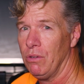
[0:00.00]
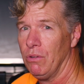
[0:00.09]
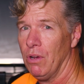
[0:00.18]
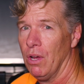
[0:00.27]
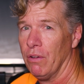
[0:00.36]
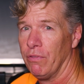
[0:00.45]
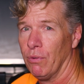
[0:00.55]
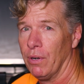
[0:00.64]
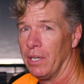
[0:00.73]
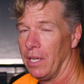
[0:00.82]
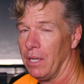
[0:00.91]
you
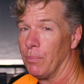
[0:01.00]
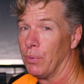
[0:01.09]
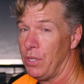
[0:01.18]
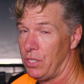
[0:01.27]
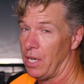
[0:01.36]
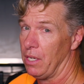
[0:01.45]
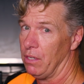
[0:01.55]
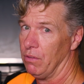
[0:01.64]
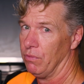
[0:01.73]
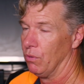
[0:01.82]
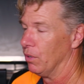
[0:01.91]
for it and appreciate you
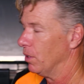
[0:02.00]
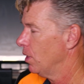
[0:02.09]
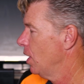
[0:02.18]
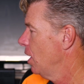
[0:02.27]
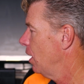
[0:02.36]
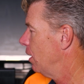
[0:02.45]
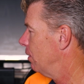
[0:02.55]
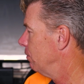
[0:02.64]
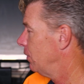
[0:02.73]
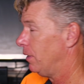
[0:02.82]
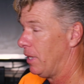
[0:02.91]
for it.
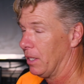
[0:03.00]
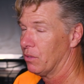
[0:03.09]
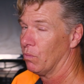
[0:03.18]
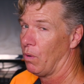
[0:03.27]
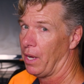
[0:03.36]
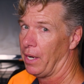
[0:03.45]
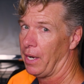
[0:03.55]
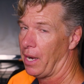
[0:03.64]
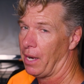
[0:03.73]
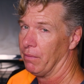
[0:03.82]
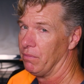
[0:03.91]
And that's why
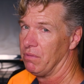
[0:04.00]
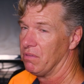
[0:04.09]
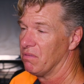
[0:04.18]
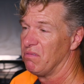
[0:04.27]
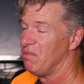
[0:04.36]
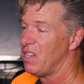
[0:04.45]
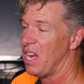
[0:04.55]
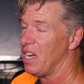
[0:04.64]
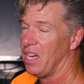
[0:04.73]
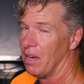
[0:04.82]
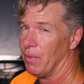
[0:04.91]
I
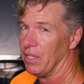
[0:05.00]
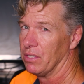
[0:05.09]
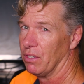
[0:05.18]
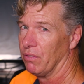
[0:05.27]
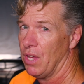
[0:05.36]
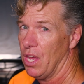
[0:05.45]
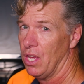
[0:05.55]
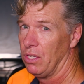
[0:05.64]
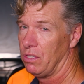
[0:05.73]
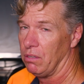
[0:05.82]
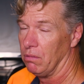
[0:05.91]
dedicated myself
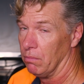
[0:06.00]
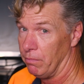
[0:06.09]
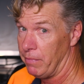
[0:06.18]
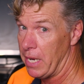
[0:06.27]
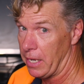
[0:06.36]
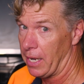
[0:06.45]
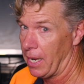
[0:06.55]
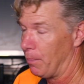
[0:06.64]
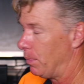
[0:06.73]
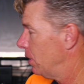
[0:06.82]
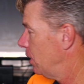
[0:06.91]
to make it happen.